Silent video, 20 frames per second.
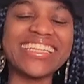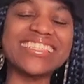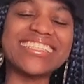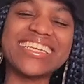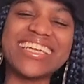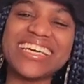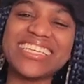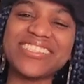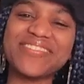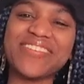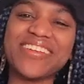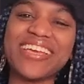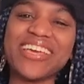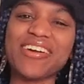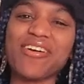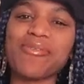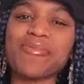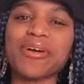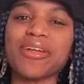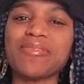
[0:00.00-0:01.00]
In today's
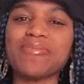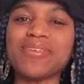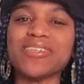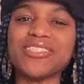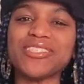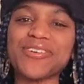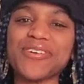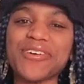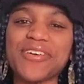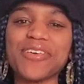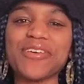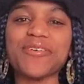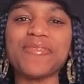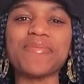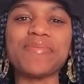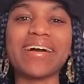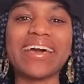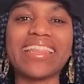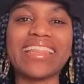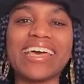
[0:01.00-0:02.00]
video, I'm going to be showing you
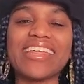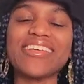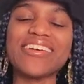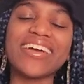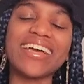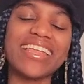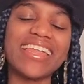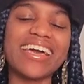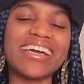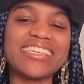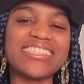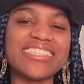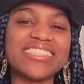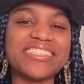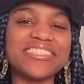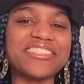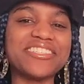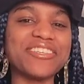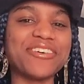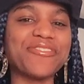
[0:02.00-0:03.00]
my leather
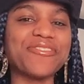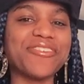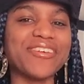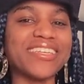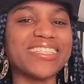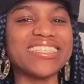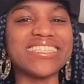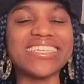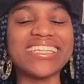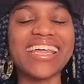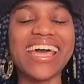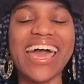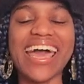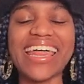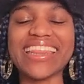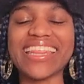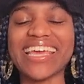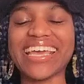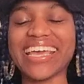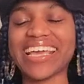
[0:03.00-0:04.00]
collection. So if you want to see
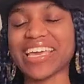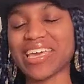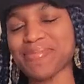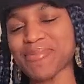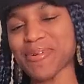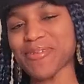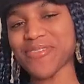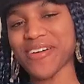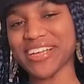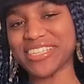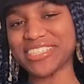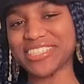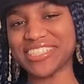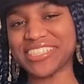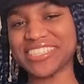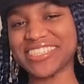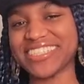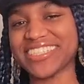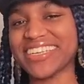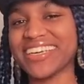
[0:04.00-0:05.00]
that, then keep on
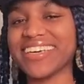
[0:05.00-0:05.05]
watching.